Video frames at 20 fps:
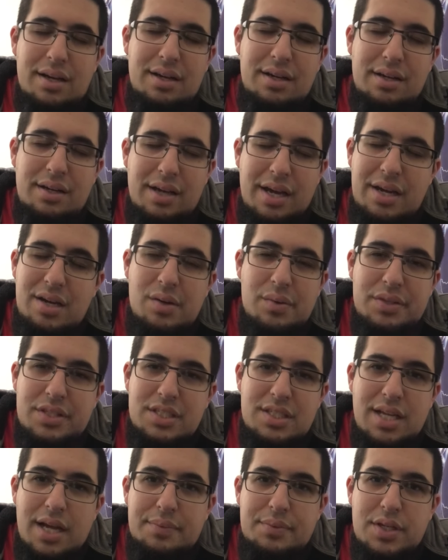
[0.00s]
don't know what this
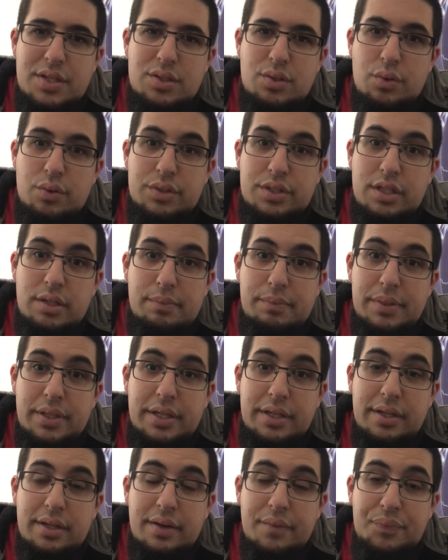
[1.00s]
Top Shot score is going to be.
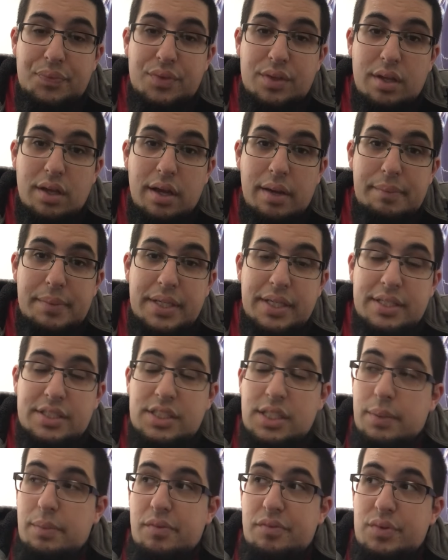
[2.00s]
I mean, as
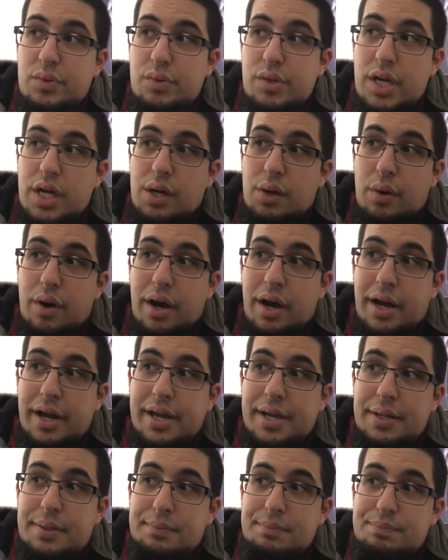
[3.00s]
some of you know, I
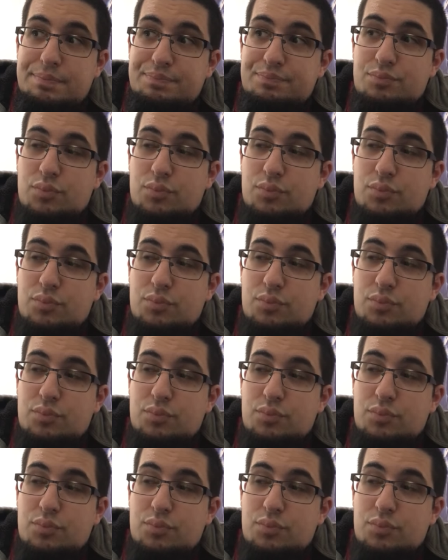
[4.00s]
am